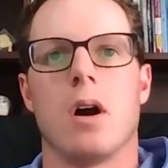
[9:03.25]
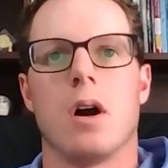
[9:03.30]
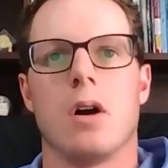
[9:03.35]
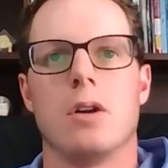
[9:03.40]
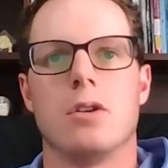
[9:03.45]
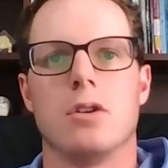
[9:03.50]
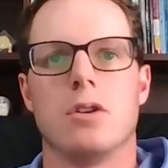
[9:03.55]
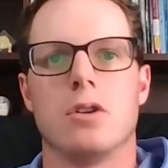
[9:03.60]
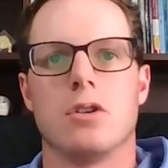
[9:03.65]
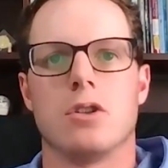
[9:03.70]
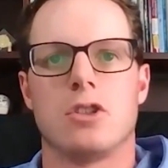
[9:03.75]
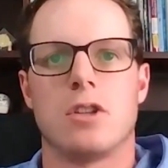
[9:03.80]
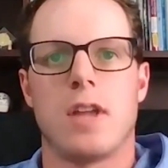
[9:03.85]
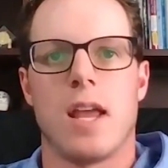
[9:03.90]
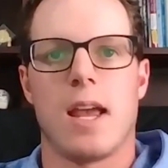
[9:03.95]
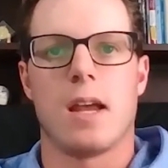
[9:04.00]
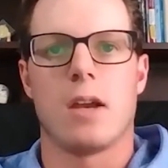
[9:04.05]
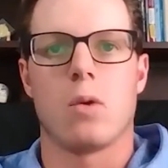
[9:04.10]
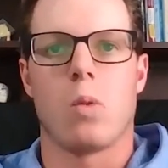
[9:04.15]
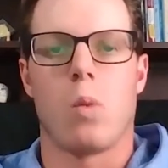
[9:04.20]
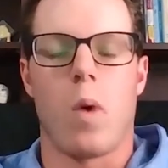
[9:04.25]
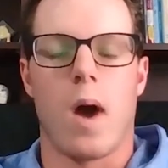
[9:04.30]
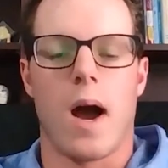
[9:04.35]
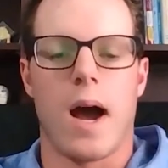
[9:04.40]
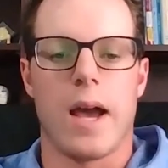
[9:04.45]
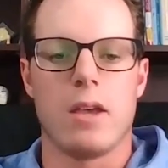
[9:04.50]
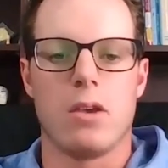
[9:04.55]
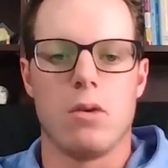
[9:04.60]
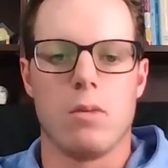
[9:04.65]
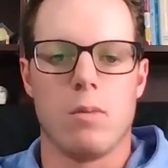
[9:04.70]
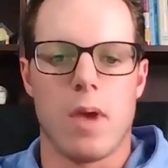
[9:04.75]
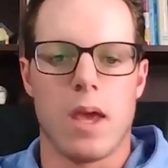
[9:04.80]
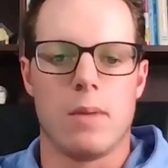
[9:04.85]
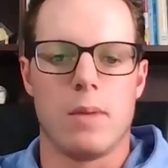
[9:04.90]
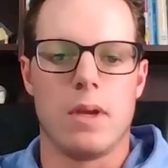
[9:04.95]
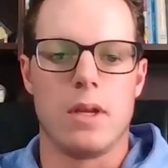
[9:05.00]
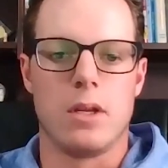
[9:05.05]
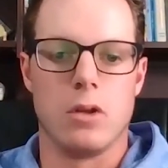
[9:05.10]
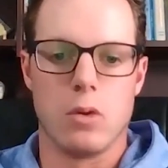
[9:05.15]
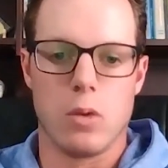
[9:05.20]
understand why you may
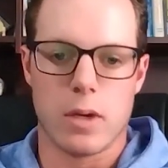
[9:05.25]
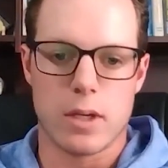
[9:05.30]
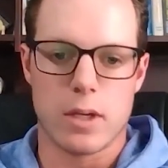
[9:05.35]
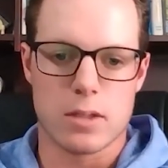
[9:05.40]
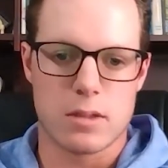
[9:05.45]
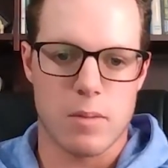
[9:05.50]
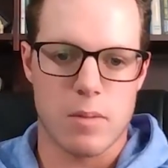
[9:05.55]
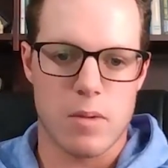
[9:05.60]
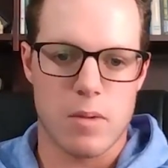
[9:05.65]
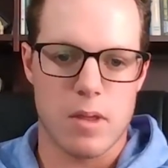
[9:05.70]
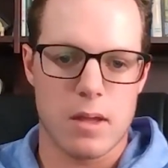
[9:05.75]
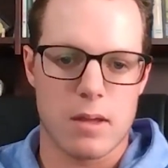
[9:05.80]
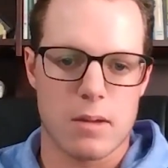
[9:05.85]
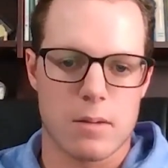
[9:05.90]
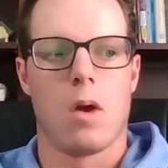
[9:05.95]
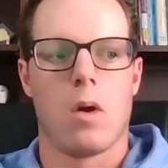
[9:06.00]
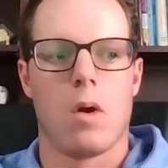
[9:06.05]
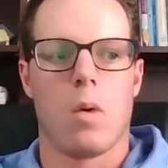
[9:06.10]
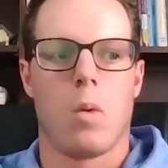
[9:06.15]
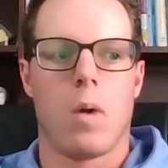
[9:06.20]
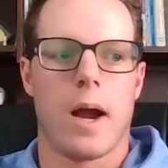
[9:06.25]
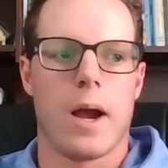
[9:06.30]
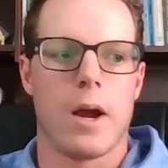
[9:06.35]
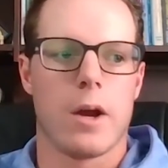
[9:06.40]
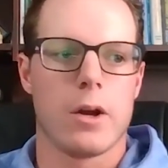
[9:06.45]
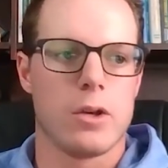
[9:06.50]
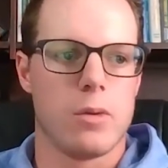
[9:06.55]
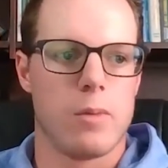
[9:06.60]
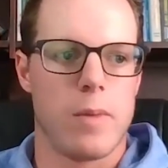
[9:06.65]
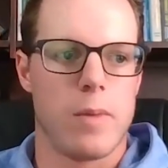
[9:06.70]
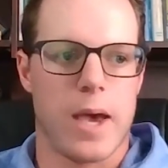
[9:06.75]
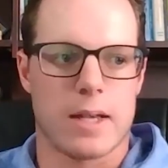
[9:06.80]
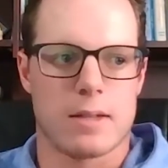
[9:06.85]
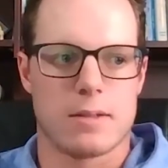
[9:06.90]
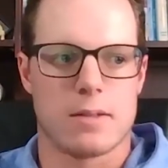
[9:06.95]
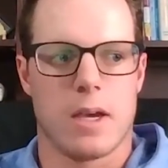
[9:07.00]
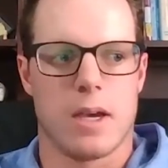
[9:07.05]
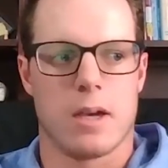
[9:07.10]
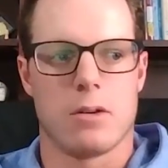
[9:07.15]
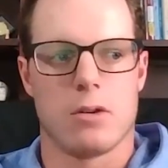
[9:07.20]
be doing something. Why are you
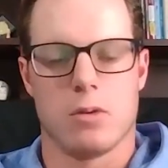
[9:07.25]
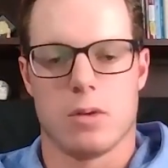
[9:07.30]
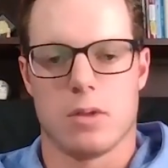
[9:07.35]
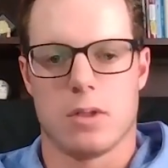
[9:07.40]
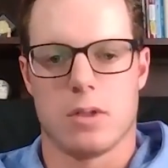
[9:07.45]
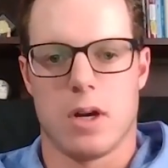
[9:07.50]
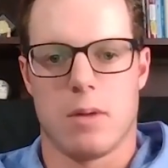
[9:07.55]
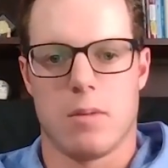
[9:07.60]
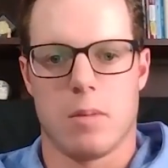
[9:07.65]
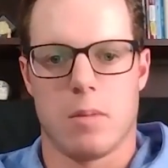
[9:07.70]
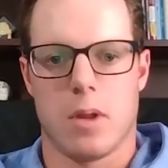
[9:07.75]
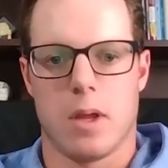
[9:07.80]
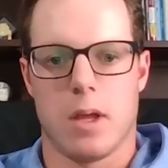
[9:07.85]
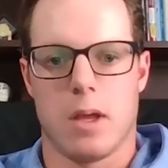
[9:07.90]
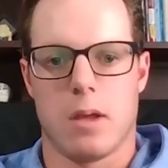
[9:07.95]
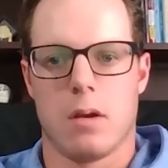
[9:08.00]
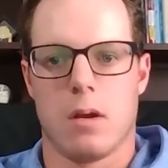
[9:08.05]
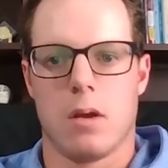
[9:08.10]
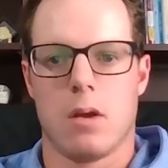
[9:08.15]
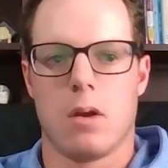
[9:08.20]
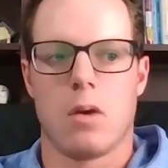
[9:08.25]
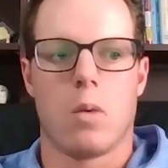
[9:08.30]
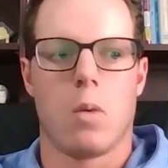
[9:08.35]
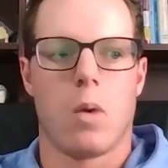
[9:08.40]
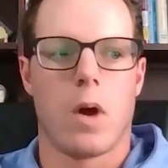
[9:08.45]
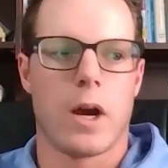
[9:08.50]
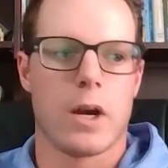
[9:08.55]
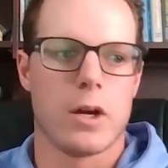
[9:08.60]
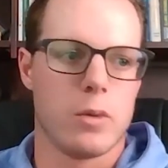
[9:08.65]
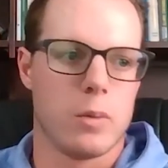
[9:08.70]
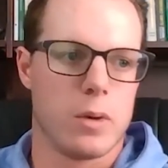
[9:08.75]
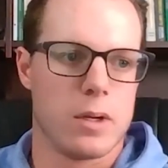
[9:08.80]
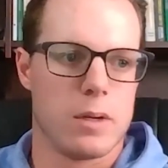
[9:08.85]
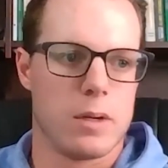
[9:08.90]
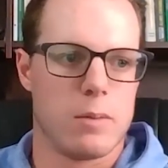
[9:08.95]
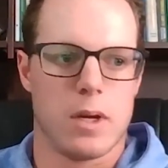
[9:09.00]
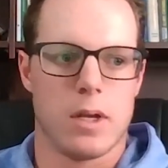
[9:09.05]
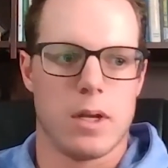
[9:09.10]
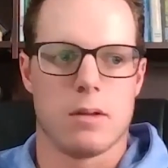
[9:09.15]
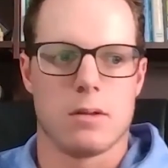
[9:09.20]
maxing out your retirement plan? Why are you putting
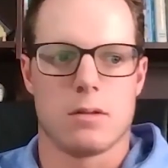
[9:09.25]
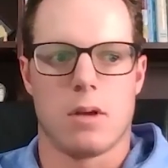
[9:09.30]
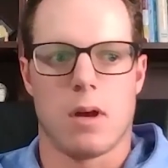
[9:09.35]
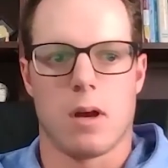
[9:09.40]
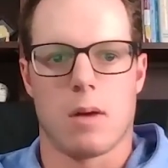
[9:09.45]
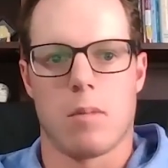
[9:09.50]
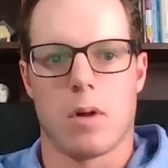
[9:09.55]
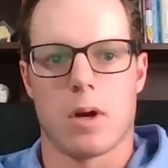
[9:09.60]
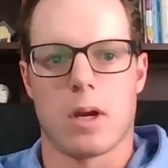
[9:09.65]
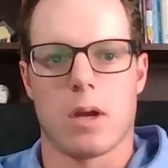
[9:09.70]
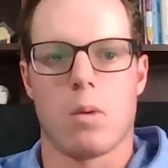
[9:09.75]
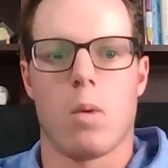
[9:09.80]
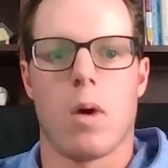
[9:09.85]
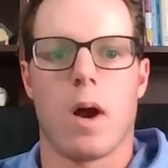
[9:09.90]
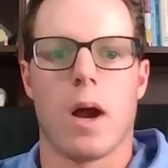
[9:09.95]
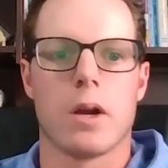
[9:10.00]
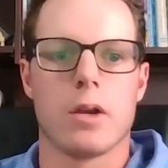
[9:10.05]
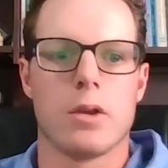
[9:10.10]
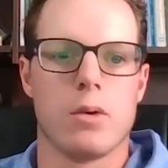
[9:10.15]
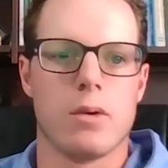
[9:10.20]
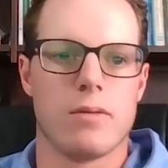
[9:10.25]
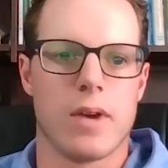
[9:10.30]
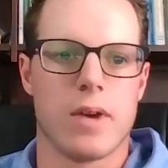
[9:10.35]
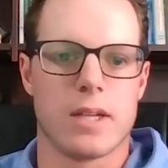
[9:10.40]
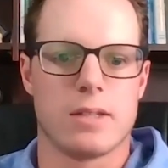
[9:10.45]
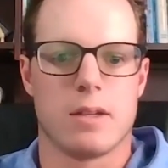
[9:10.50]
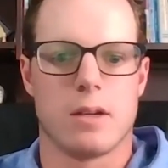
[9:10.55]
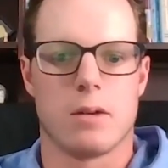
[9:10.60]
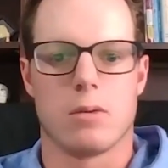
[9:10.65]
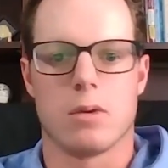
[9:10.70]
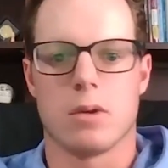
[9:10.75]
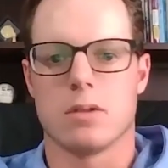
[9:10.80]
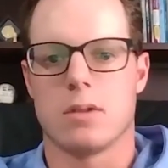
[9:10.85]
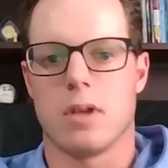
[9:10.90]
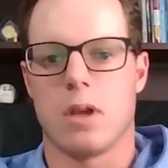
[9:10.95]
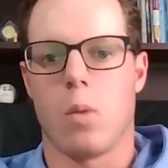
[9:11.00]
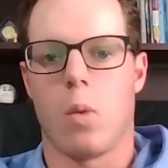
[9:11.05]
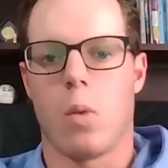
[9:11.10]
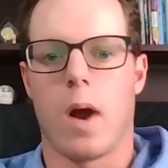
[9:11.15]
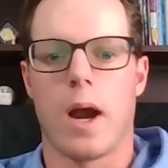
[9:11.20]
money in the stock market? Why are you investing in real
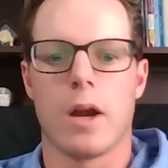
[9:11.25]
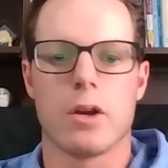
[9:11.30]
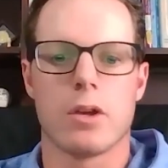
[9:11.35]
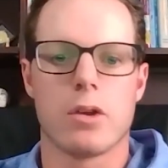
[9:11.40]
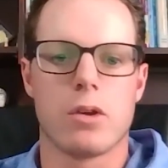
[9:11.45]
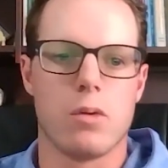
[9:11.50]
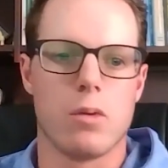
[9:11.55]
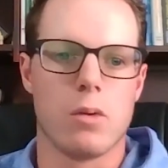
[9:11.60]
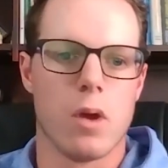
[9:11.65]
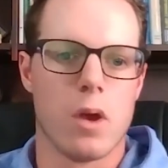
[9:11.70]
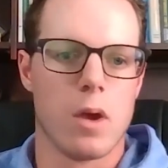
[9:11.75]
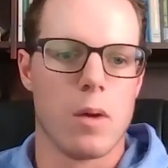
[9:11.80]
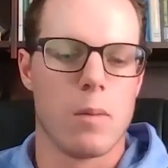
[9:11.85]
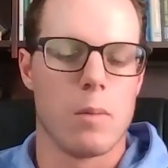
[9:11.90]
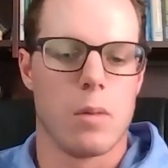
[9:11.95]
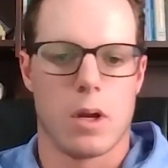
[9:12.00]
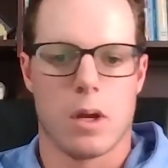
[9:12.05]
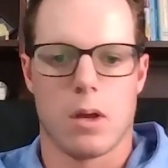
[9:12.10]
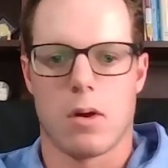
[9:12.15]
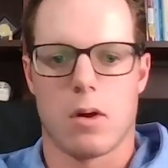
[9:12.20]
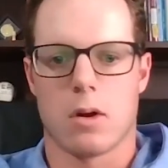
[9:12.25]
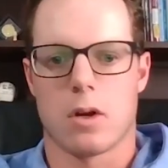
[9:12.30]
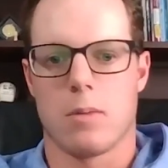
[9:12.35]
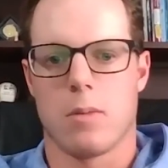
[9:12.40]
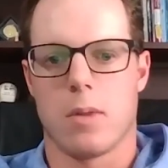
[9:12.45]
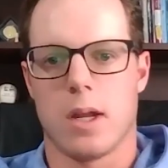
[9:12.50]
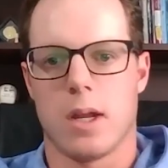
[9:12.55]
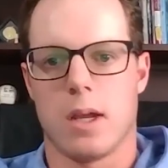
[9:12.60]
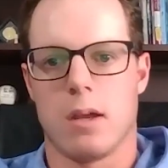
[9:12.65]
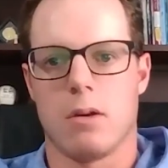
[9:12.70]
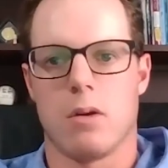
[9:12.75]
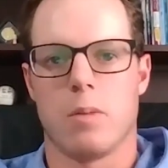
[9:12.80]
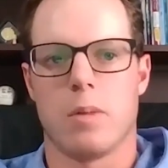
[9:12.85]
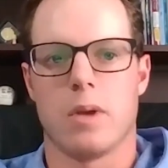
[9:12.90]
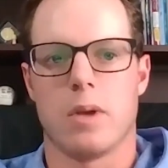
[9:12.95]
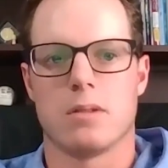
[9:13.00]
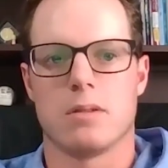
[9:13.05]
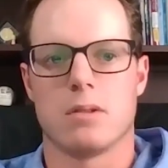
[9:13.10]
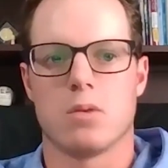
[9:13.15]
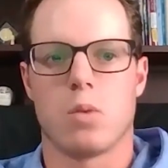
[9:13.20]
estate? Why are you putting all your money in your
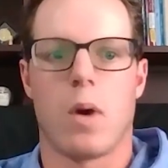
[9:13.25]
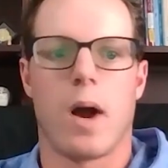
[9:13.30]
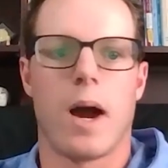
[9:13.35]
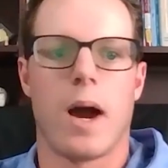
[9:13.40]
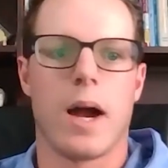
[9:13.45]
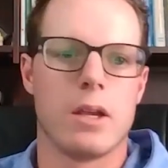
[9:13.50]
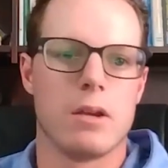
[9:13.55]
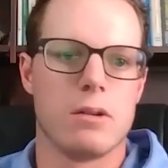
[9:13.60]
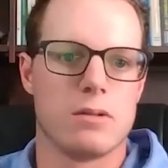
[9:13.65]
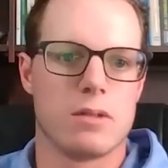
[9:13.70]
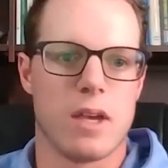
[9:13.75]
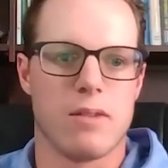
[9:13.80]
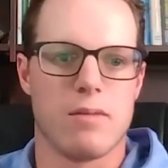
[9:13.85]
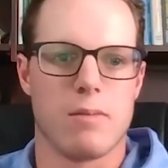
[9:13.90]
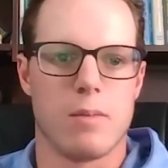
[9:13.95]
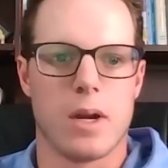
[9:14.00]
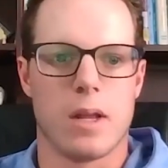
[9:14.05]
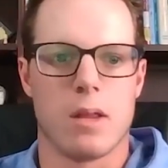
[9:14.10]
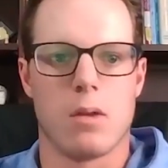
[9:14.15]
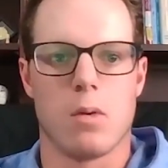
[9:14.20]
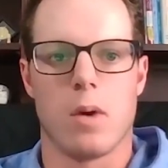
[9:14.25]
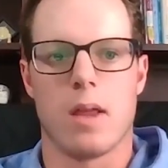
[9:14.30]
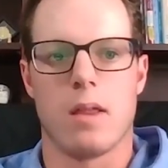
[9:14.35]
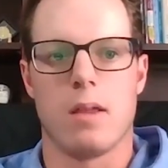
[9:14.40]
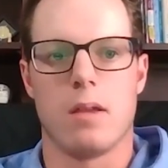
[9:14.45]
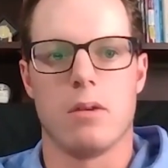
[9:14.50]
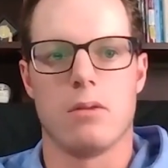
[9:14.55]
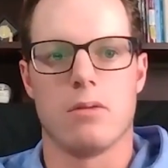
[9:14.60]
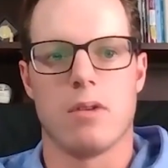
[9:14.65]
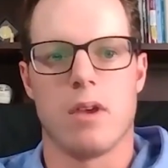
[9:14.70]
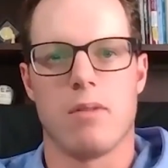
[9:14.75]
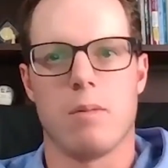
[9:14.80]
business? Why do you save money the way that you save